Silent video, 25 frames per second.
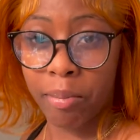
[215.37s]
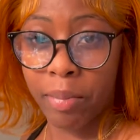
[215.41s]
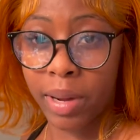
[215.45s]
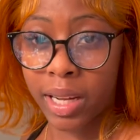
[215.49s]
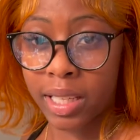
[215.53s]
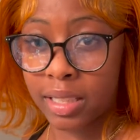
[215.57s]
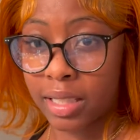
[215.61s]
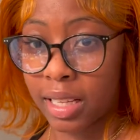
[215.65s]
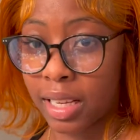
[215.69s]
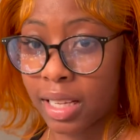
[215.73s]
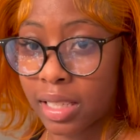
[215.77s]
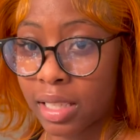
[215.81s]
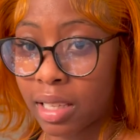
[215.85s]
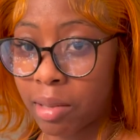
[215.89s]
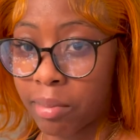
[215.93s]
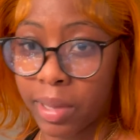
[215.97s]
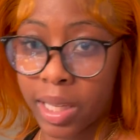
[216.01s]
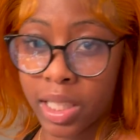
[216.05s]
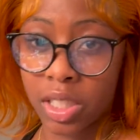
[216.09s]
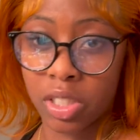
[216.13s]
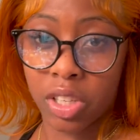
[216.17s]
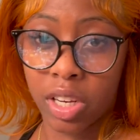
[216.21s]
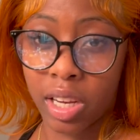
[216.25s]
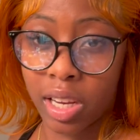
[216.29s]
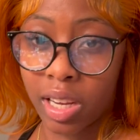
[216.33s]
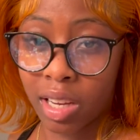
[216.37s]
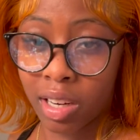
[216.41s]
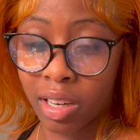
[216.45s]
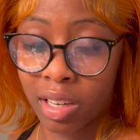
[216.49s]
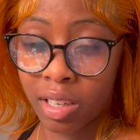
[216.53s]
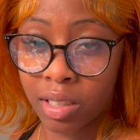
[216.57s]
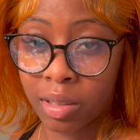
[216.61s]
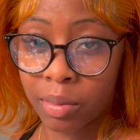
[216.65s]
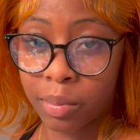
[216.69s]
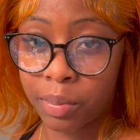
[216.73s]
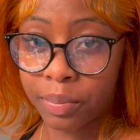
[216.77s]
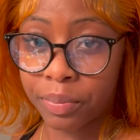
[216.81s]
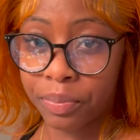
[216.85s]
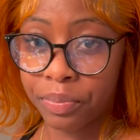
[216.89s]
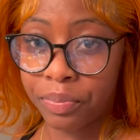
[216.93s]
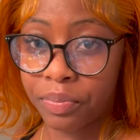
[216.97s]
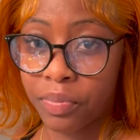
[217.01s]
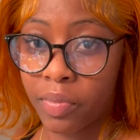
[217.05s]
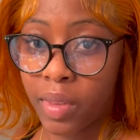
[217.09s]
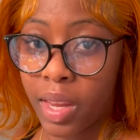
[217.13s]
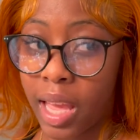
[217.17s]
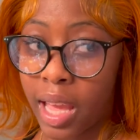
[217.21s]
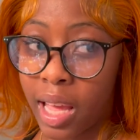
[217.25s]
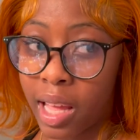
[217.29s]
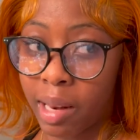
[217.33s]
my desk, my chair,
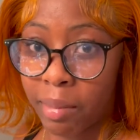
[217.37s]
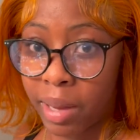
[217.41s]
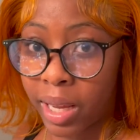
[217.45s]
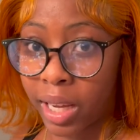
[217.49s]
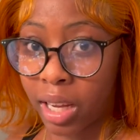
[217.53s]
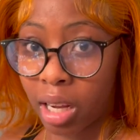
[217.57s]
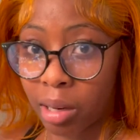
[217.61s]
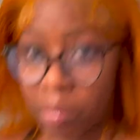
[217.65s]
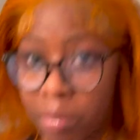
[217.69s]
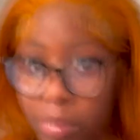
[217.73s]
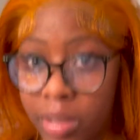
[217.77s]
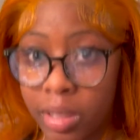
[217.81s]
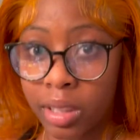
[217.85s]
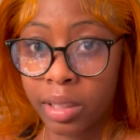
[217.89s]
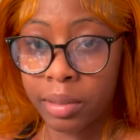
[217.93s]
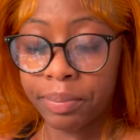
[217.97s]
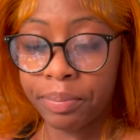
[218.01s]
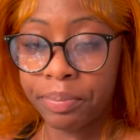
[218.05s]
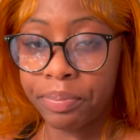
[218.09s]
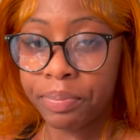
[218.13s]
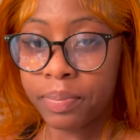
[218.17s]
and my cupboard.